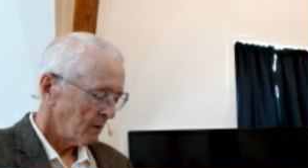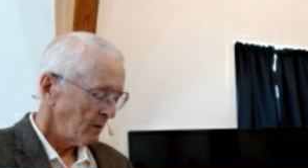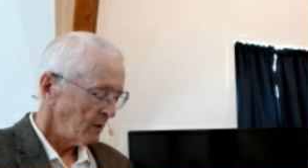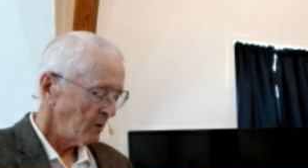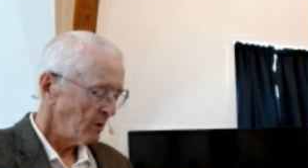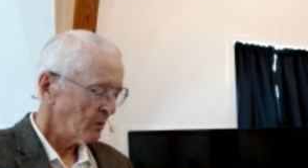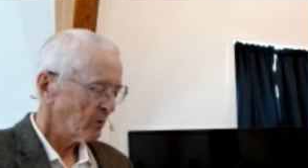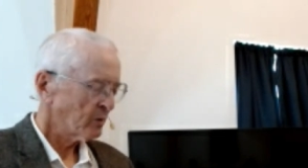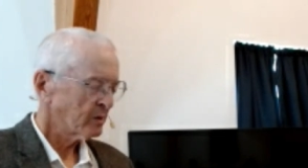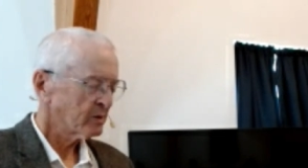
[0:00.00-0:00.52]
You
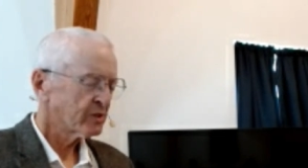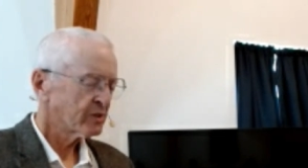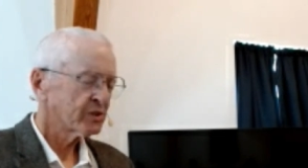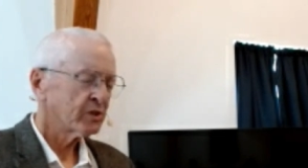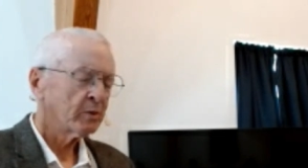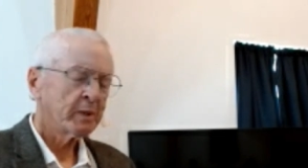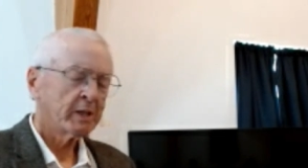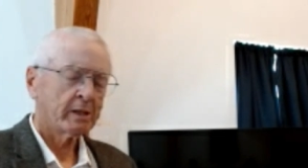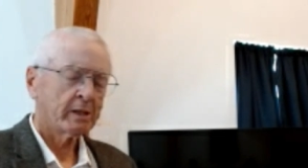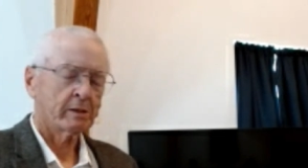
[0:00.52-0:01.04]
know, there's so
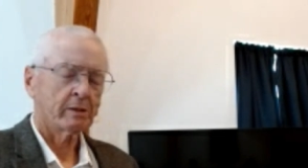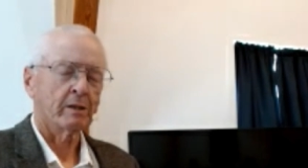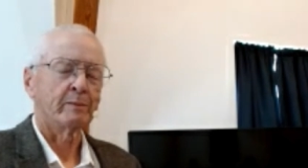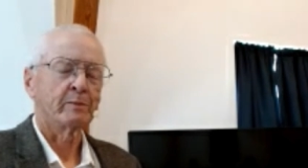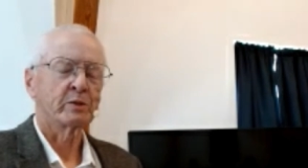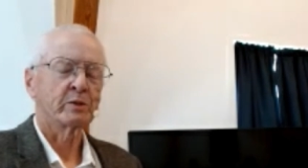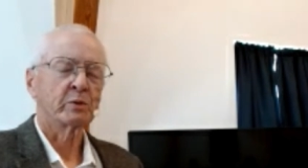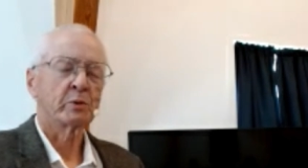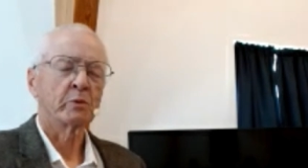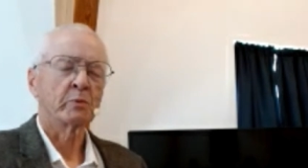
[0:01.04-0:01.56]
many
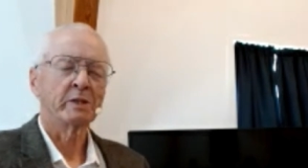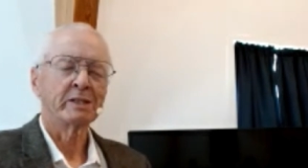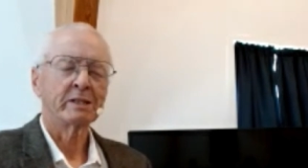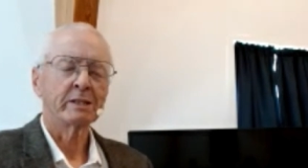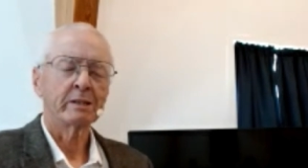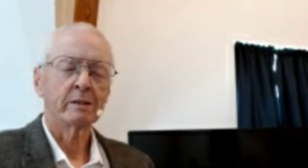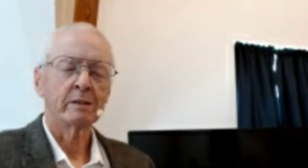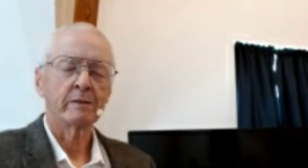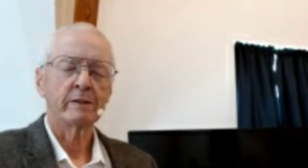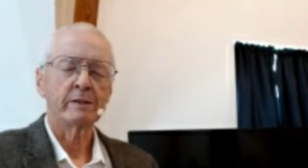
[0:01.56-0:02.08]
times when we
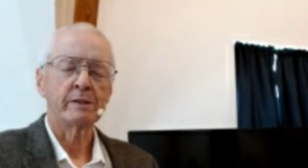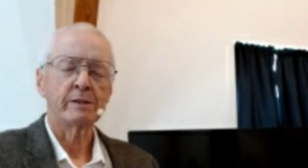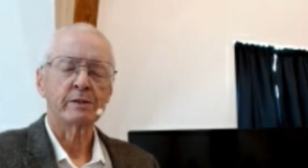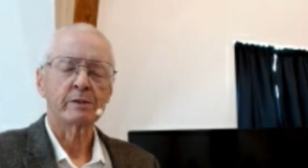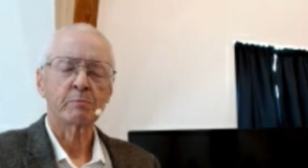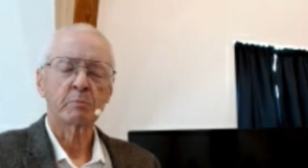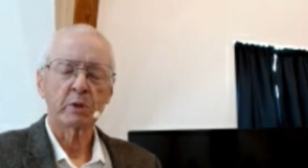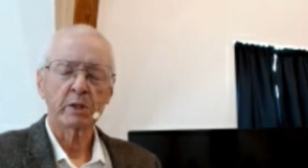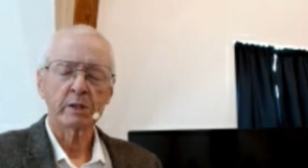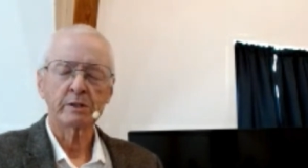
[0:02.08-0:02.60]
tell these
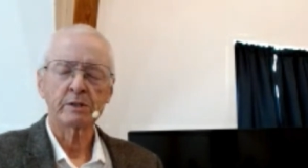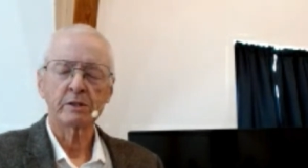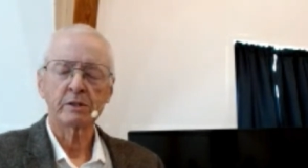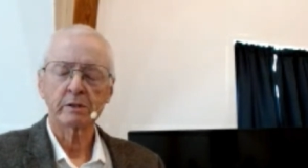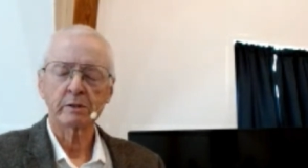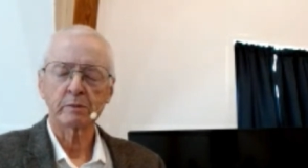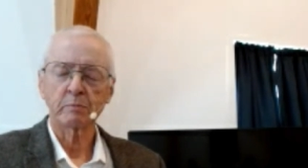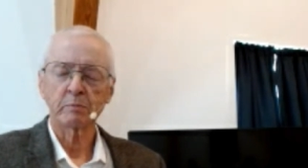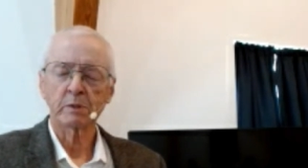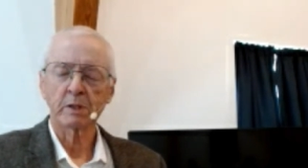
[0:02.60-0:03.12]

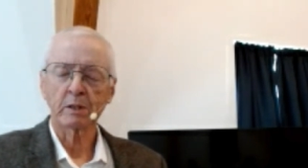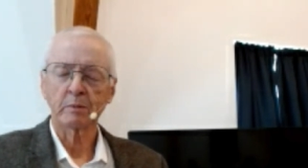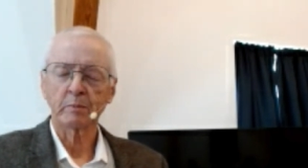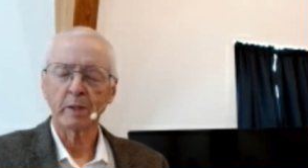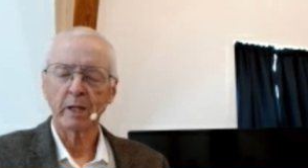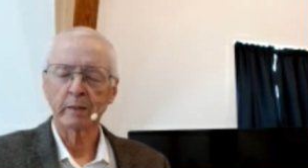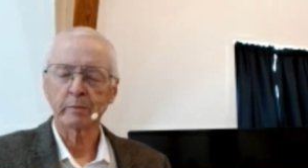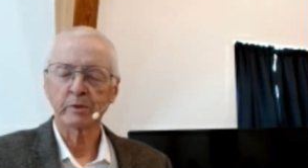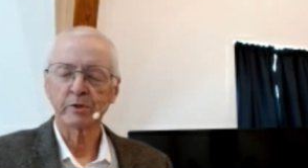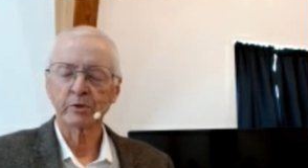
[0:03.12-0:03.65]
precious little
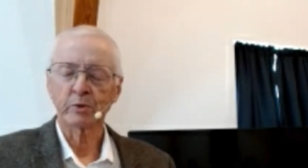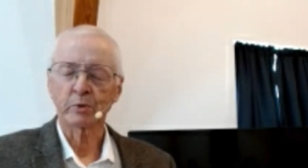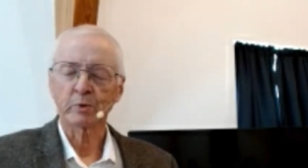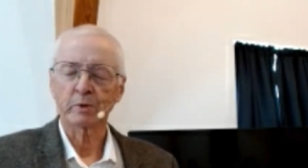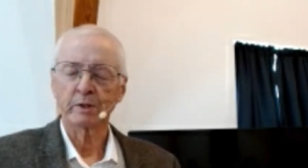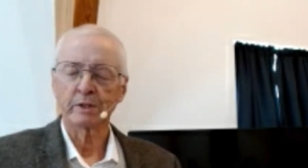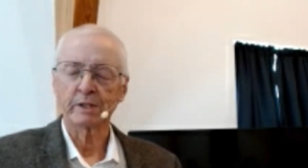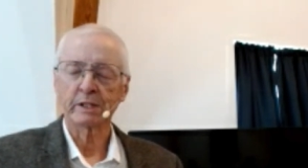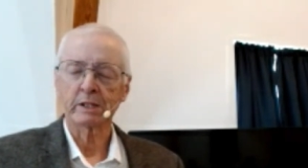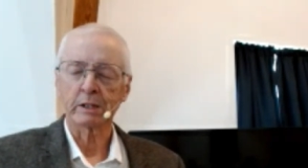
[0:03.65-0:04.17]
Bible
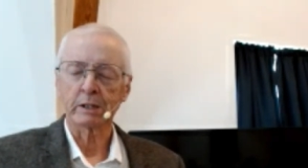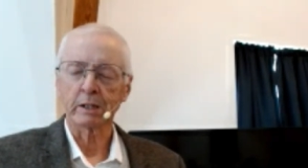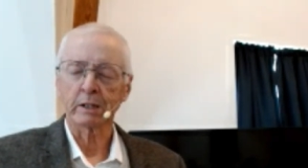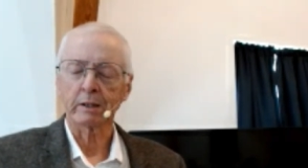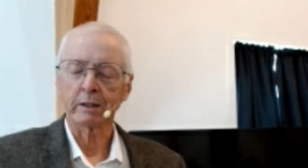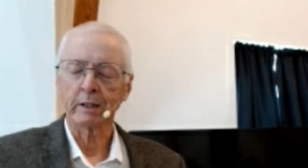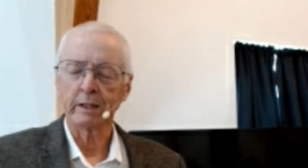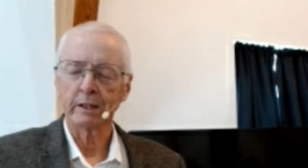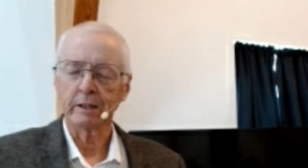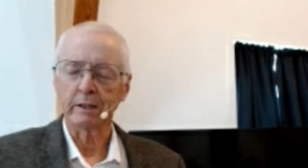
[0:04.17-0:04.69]
stories to little
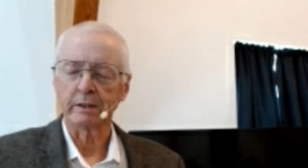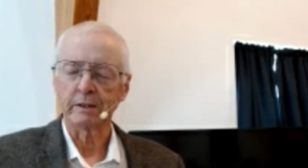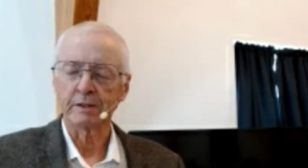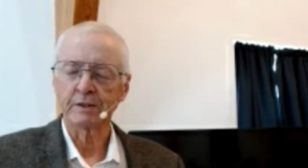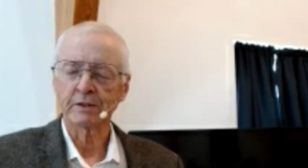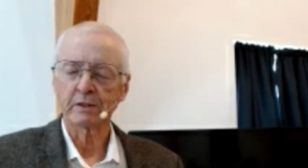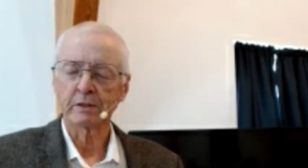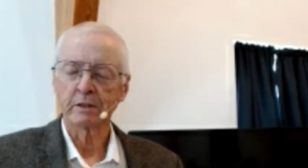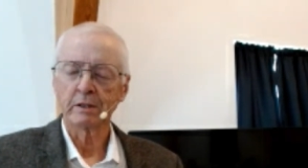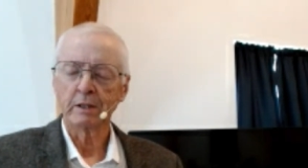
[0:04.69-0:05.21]

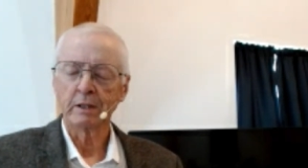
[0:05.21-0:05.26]
kids,